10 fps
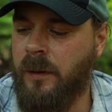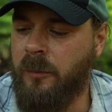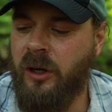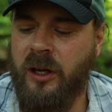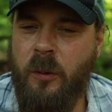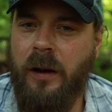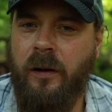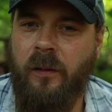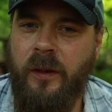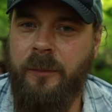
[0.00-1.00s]
I'm gonna go out
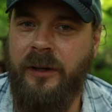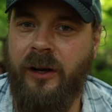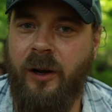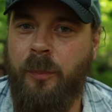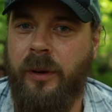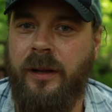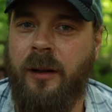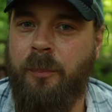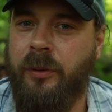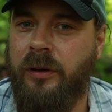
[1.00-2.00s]
on a limb here, but
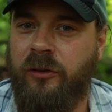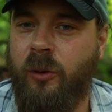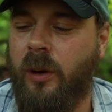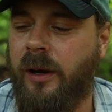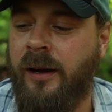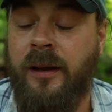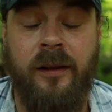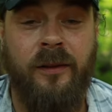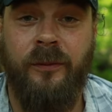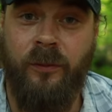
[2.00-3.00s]
I'm pretty sure
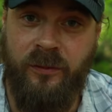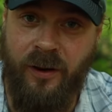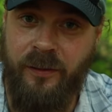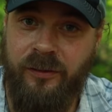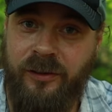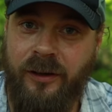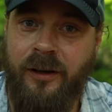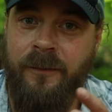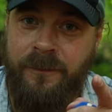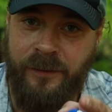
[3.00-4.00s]
you saw this
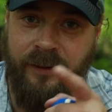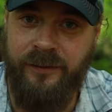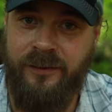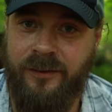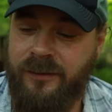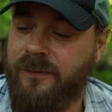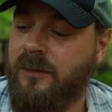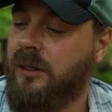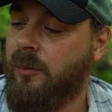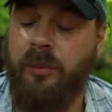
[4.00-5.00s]
here first.
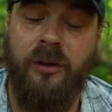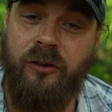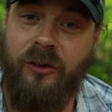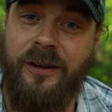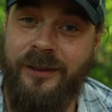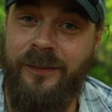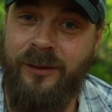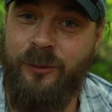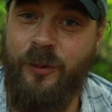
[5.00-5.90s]
I'm pretty sure I did this